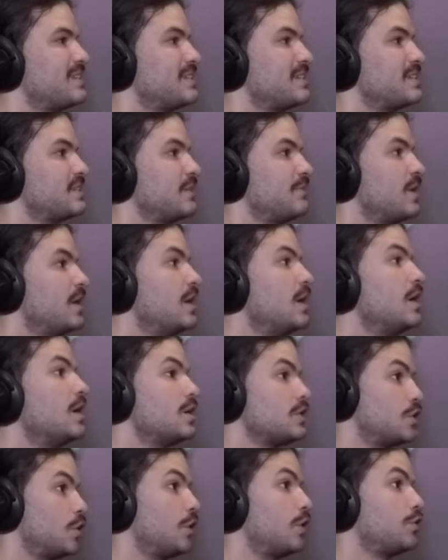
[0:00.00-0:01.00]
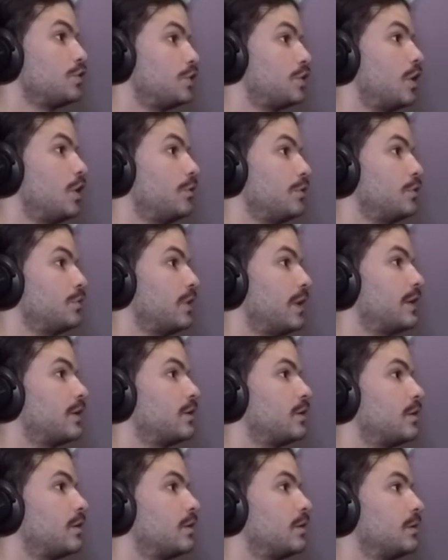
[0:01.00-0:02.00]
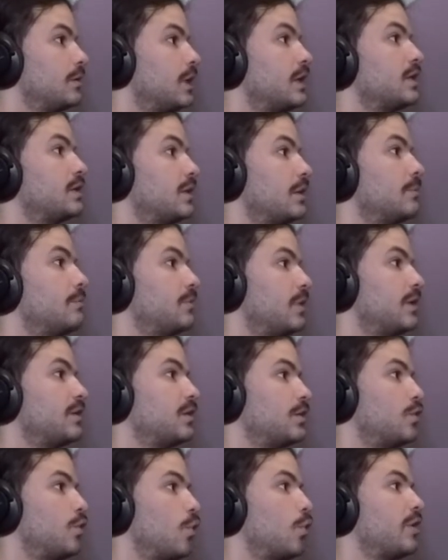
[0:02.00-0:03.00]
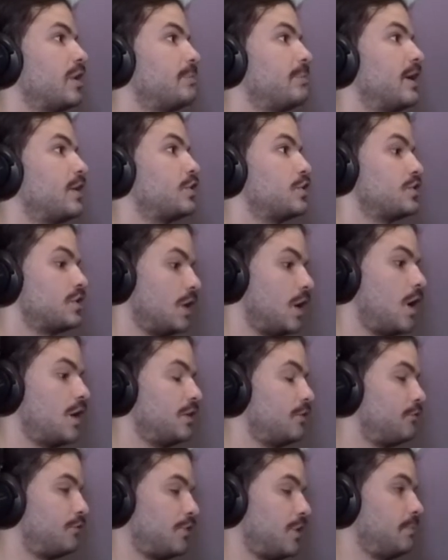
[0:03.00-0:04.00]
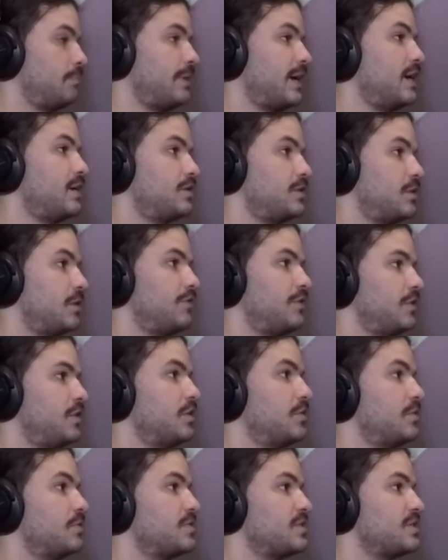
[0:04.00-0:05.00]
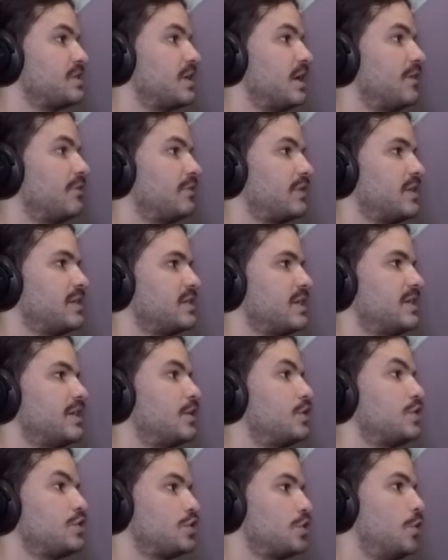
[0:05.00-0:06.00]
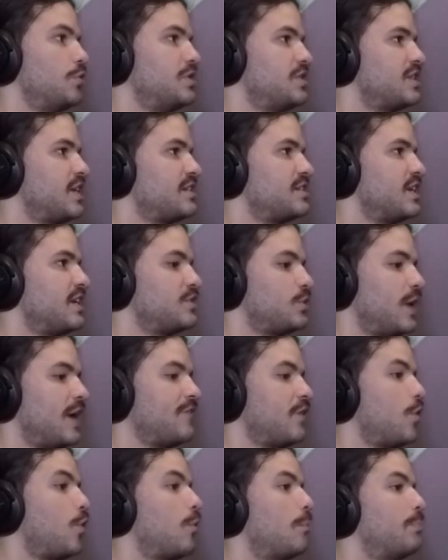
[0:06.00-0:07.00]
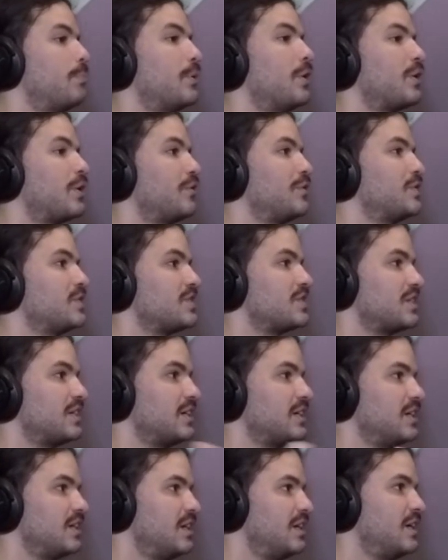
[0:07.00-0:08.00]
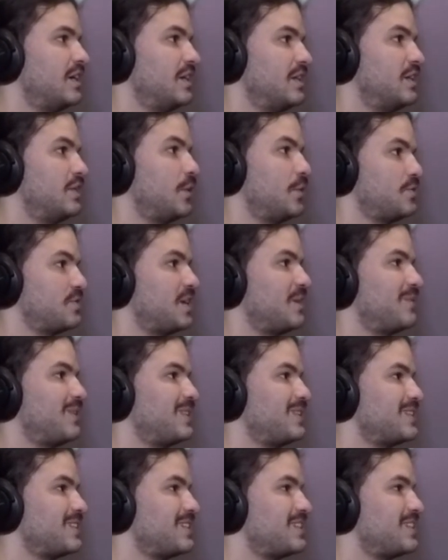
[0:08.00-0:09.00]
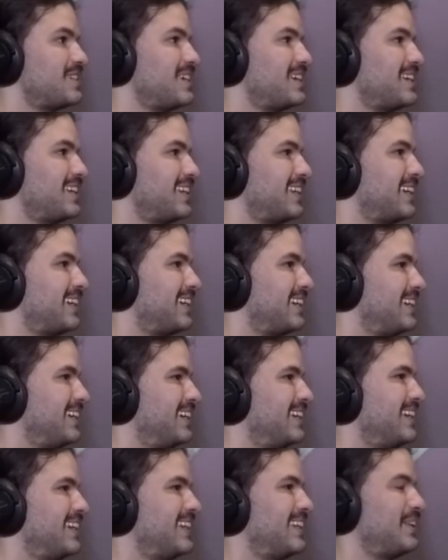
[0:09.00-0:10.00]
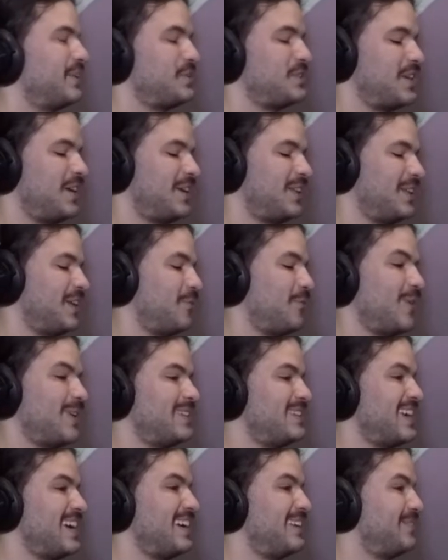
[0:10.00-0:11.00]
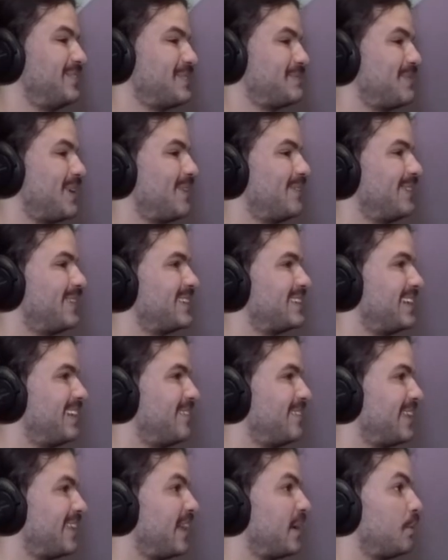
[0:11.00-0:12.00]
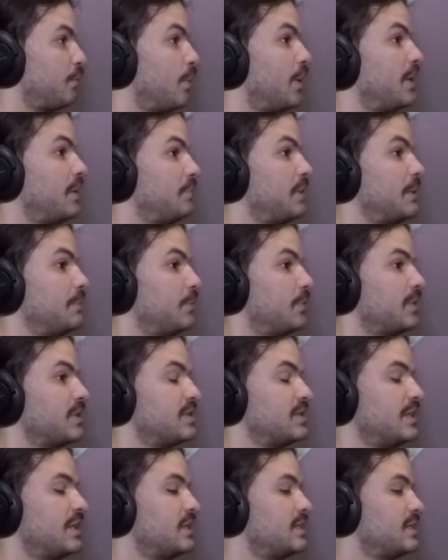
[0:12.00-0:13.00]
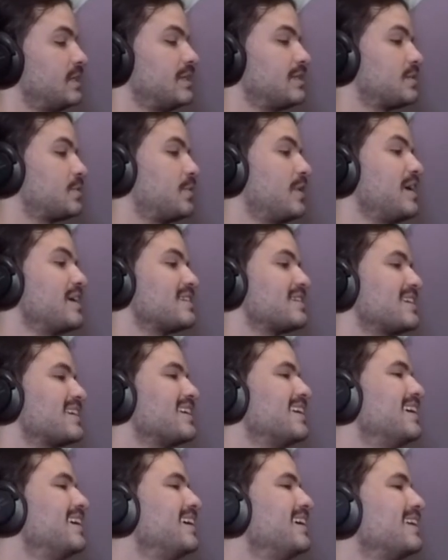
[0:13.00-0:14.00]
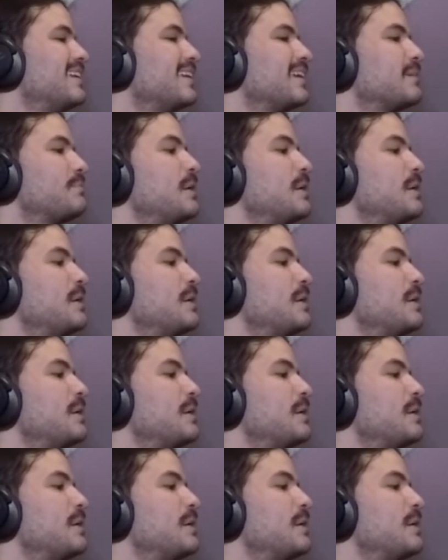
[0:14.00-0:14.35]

and stuff. So they'll show you like the gory pictures on the front page of the news and stuff and they're just so desensitized. So I have a whole book of just like those images and shit, like, and they'll tell you like what date it was published and everything, like, what people can see. Like it's crazy. Yeah. Like